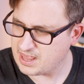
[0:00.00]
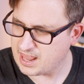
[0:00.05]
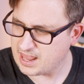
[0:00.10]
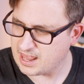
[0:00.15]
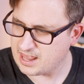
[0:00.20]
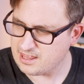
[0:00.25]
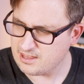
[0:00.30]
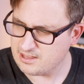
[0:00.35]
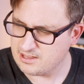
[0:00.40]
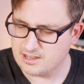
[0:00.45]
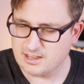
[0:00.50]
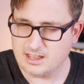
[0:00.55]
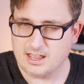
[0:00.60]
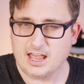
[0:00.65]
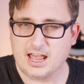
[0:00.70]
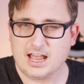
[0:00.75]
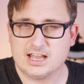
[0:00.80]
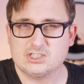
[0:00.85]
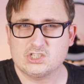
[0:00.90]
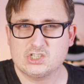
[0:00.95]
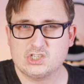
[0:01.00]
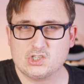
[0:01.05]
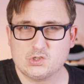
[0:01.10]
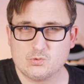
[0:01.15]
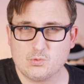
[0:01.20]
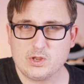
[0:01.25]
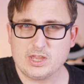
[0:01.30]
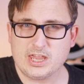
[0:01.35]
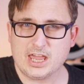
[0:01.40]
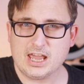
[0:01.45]
there, and
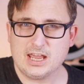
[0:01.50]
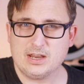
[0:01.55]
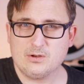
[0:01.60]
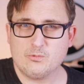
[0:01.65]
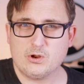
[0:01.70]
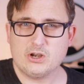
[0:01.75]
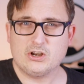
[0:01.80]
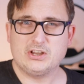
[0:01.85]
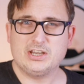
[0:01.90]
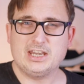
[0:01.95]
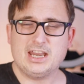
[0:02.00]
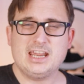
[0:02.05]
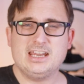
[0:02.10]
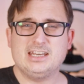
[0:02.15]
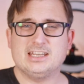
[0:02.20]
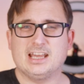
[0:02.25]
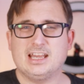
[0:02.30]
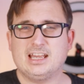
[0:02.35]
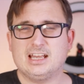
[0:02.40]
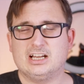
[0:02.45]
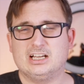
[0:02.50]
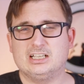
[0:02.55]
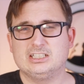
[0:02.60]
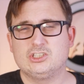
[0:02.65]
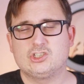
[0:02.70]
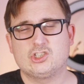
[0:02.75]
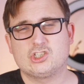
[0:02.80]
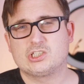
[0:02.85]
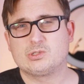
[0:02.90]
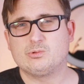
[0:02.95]
swing it in when I need it
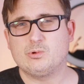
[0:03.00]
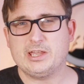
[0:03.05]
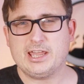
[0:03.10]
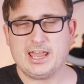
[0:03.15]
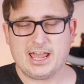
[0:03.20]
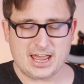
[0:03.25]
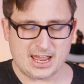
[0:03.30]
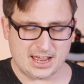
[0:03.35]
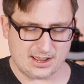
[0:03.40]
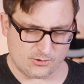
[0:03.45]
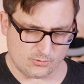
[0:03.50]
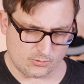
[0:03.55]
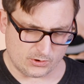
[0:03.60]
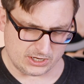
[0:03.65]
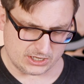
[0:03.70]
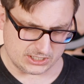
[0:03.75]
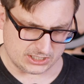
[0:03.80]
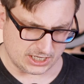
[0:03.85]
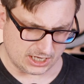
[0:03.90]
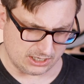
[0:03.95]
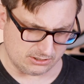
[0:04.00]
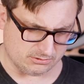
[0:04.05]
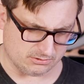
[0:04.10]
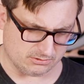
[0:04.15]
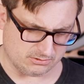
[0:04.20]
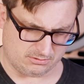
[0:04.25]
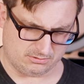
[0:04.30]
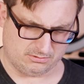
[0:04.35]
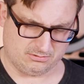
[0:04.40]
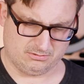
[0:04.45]
and swing it out when I don't.